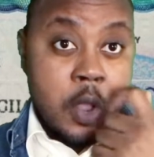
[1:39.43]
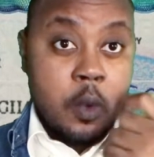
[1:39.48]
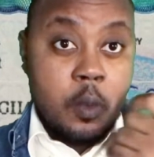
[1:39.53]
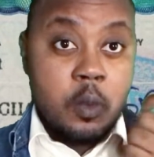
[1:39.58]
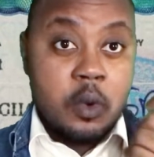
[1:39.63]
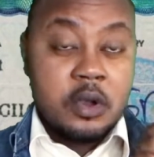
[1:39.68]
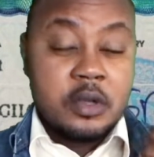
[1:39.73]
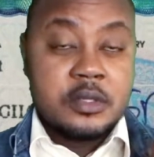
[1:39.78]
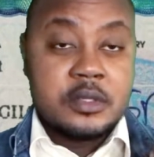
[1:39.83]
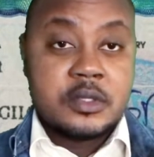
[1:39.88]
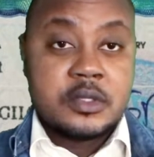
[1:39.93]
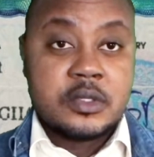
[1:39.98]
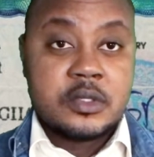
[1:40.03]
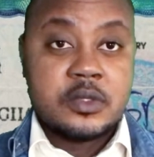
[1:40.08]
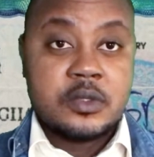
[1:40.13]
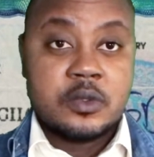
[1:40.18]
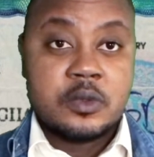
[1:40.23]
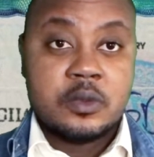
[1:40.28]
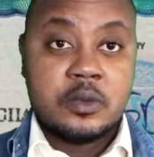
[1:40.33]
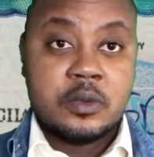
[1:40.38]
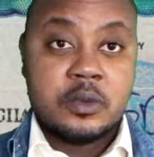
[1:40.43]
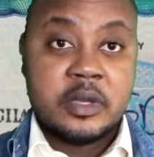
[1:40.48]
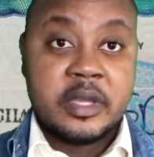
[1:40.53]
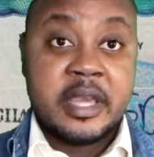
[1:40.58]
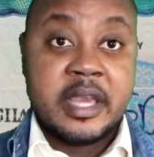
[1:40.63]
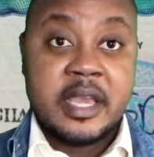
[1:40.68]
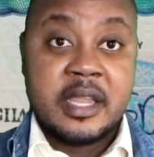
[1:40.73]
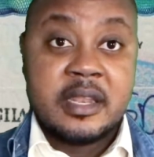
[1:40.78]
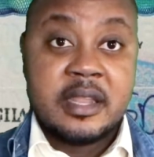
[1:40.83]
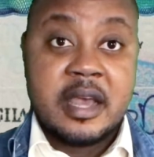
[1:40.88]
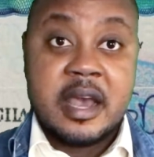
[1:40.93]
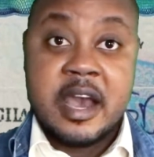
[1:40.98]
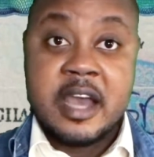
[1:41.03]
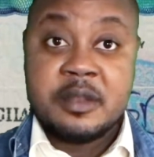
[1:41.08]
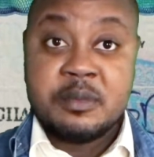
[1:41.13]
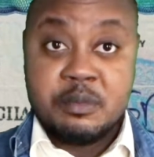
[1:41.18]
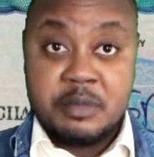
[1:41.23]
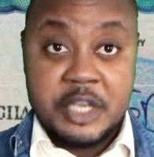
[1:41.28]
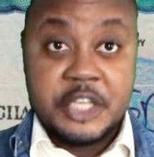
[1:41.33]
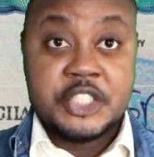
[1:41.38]
Once you gain
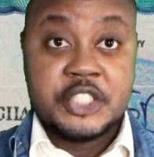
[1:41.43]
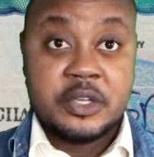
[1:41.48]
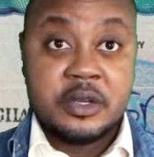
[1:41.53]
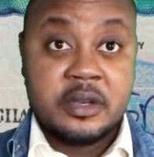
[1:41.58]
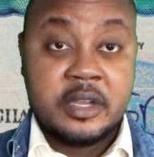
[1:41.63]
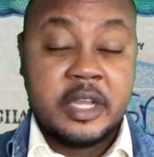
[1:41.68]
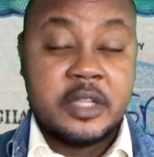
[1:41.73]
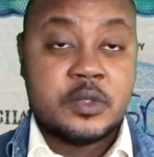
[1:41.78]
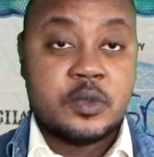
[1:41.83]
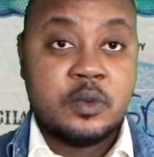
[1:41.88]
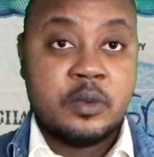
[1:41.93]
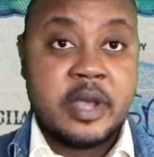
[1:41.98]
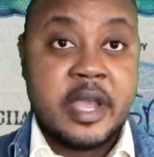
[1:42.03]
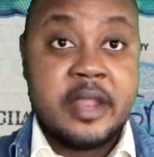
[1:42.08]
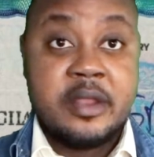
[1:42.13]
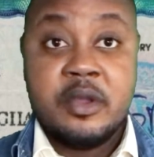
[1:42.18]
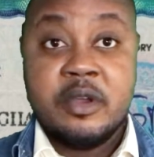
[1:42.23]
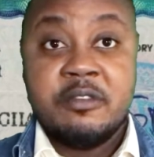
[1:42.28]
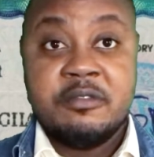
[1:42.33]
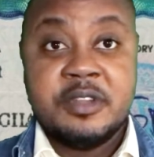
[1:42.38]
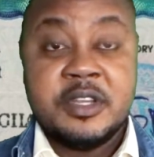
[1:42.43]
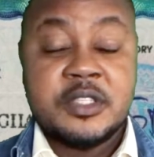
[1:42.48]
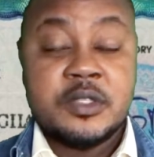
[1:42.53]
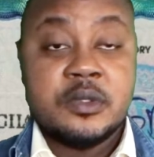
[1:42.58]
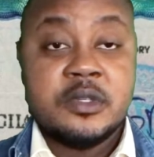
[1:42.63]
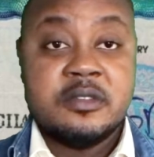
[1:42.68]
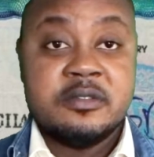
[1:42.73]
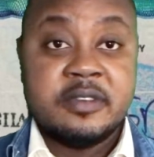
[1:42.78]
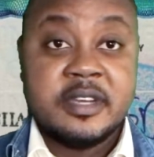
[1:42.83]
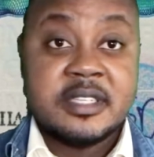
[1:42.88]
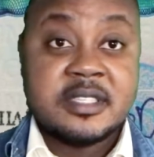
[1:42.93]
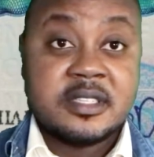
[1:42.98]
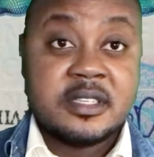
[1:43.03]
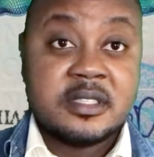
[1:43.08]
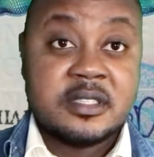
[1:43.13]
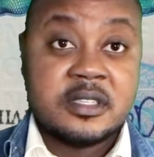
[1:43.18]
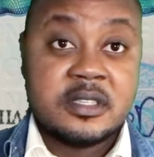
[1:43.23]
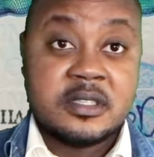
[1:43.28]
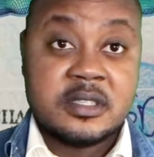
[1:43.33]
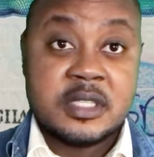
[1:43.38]
admission into any of these
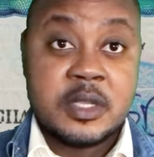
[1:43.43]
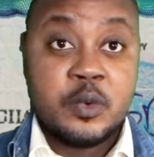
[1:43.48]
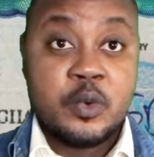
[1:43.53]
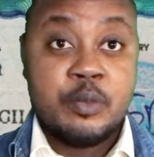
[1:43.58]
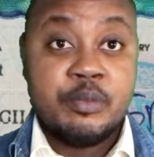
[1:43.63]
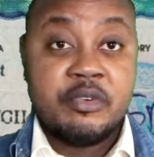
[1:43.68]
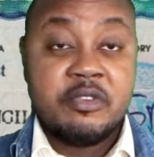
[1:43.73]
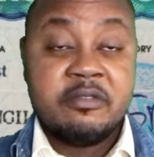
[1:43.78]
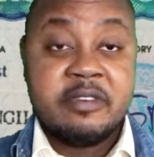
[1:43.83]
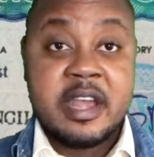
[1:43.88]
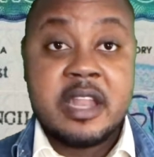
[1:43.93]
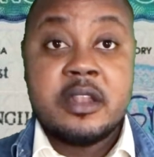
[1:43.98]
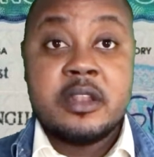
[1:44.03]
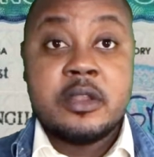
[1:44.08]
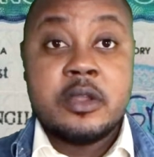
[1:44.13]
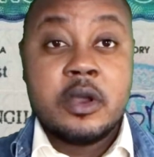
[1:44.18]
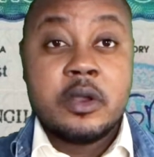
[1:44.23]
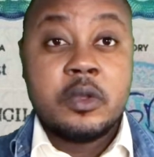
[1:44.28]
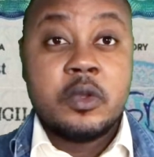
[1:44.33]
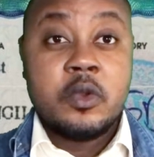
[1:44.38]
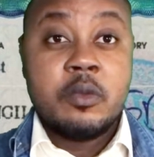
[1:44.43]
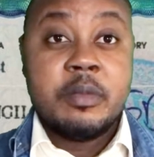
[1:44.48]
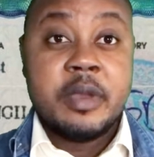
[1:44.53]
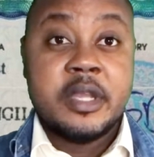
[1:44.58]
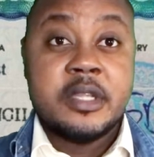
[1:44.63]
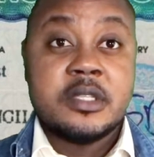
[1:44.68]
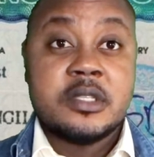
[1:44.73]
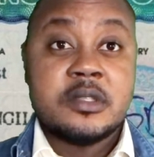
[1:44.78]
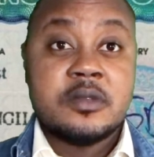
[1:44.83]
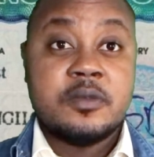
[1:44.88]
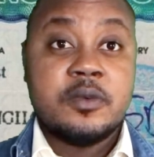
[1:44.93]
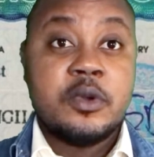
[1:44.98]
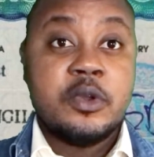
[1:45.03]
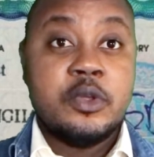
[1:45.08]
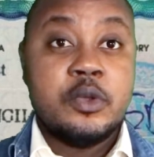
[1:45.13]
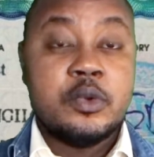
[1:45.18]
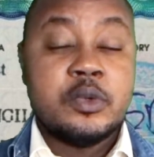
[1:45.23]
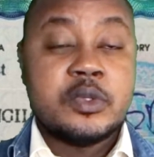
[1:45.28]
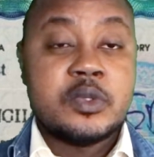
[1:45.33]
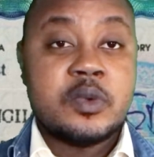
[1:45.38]
universities, they will provide documents for
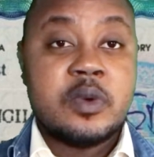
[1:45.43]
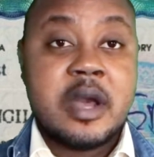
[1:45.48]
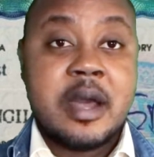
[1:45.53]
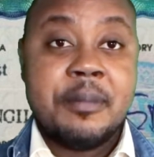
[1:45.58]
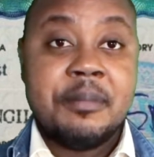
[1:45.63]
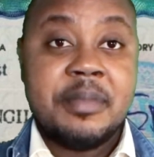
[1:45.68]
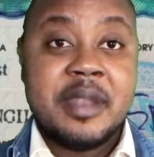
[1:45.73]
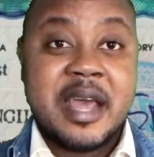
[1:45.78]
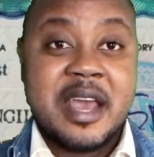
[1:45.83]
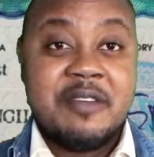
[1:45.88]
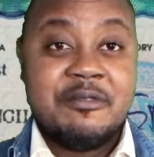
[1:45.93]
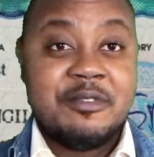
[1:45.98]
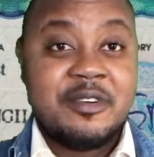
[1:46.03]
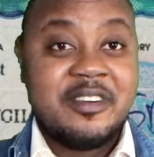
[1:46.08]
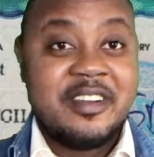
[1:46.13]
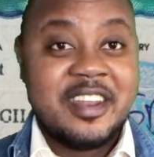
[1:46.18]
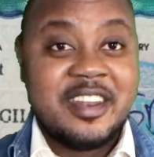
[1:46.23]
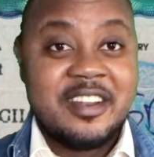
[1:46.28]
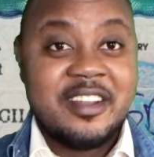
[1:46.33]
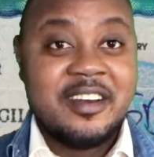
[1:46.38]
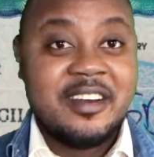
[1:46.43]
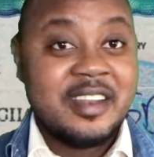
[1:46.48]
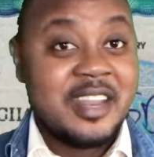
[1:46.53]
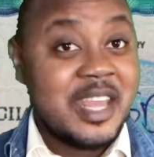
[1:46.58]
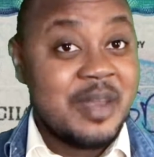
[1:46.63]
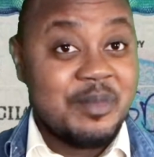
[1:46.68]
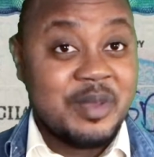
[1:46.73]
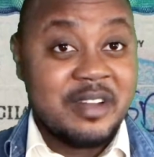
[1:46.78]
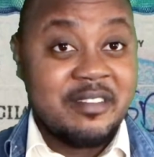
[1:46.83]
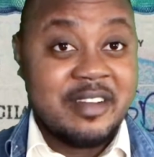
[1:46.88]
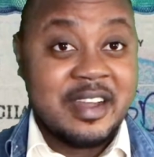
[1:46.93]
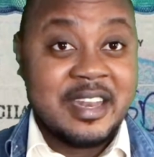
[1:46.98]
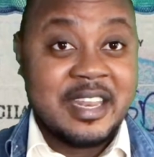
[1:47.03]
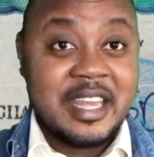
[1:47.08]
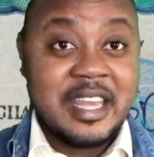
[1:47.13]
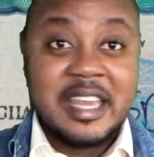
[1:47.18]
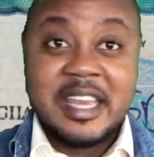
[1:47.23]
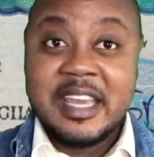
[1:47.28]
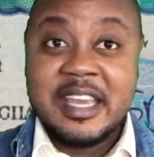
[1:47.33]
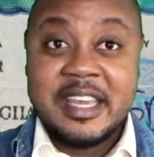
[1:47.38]
you to apply for a non-immigrant
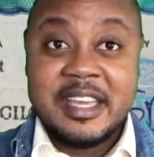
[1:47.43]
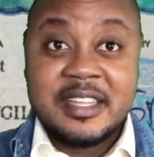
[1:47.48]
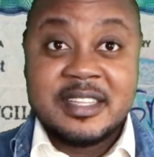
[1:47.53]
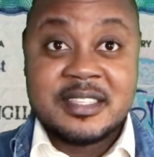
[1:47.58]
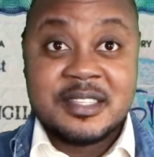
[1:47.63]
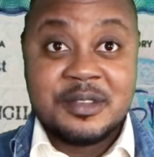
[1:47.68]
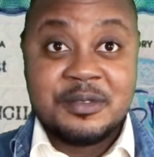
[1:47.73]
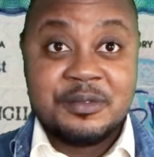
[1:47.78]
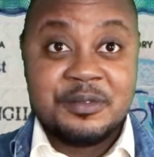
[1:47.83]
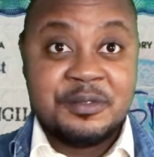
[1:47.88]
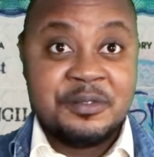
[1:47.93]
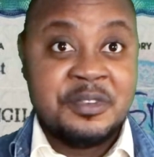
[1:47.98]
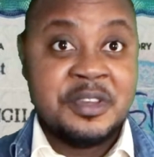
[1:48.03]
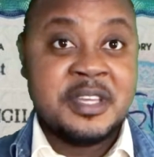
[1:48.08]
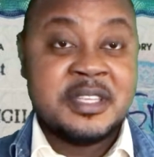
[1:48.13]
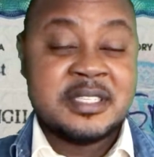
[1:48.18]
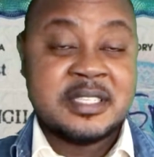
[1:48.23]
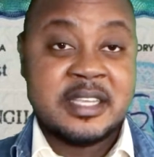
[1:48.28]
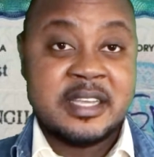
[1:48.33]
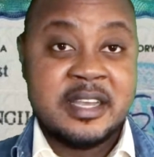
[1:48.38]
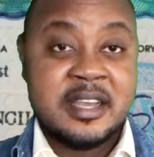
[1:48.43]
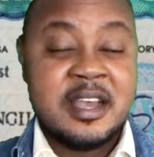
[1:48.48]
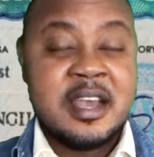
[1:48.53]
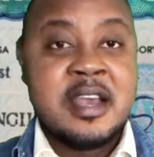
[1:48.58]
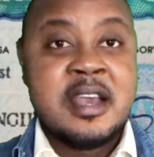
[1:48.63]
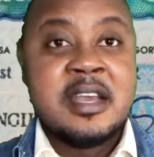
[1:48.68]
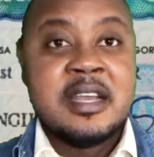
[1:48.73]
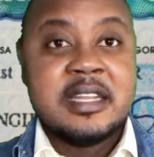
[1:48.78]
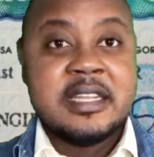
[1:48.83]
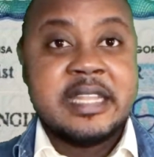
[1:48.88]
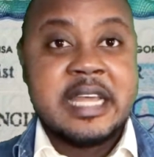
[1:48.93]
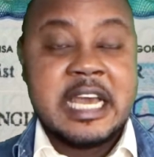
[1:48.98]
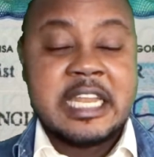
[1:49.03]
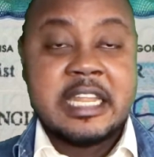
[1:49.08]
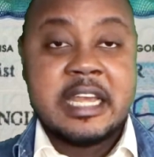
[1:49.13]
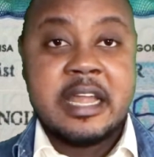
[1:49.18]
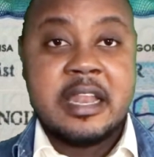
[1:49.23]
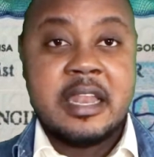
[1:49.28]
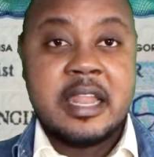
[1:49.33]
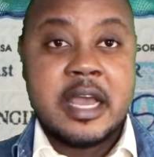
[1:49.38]
ED visa that
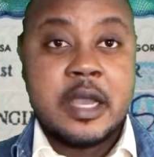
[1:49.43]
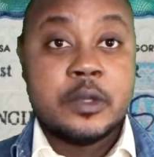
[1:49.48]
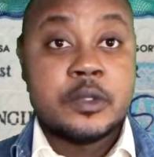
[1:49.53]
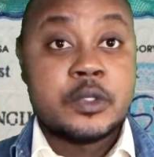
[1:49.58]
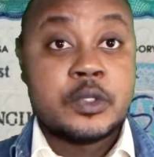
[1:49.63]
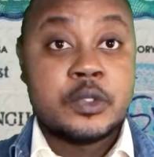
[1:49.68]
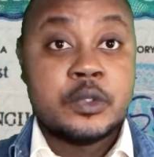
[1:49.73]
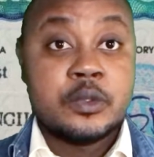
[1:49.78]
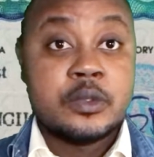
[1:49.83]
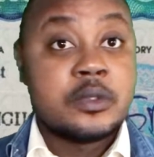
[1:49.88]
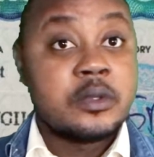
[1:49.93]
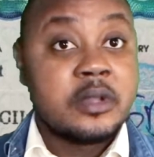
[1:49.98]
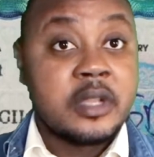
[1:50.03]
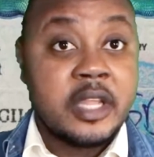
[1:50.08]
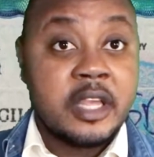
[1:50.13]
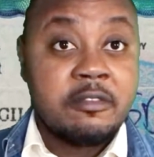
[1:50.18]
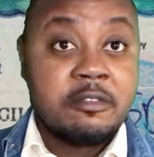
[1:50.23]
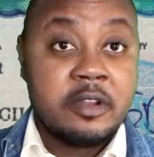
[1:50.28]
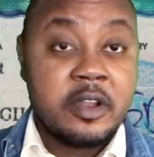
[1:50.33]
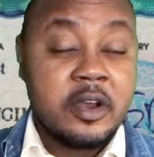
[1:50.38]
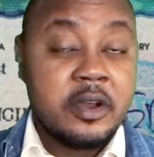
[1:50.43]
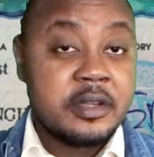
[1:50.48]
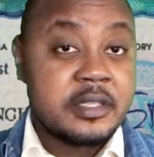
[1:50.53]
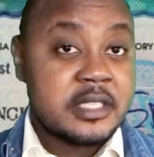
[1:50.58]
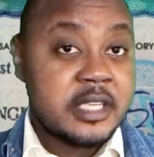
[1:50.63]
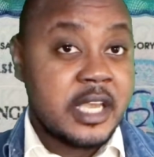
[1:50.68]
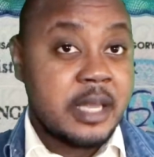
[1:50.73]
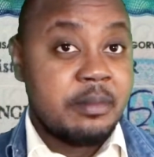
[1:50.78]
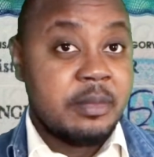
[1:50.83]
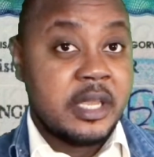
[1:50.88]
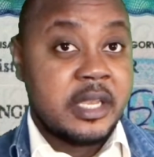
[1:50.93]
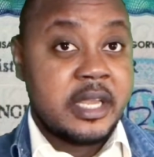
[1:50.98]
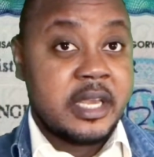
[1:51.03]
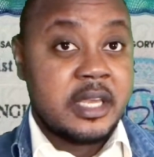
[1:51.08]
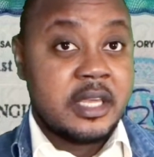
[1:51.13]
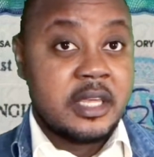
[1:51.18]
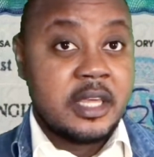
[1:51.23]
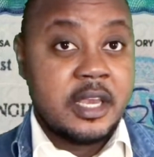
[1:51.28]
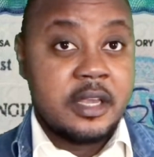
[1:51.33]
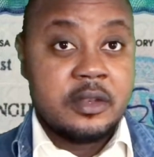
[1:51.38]
allows you to live long term in the
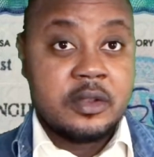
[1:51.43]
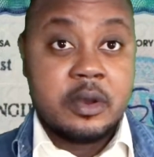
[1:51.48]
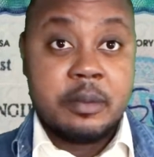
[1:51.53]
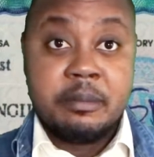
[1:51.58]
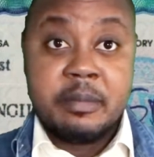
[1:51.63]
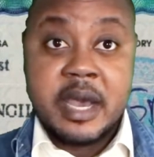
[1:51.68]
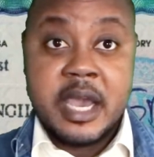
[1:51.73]
kingdom.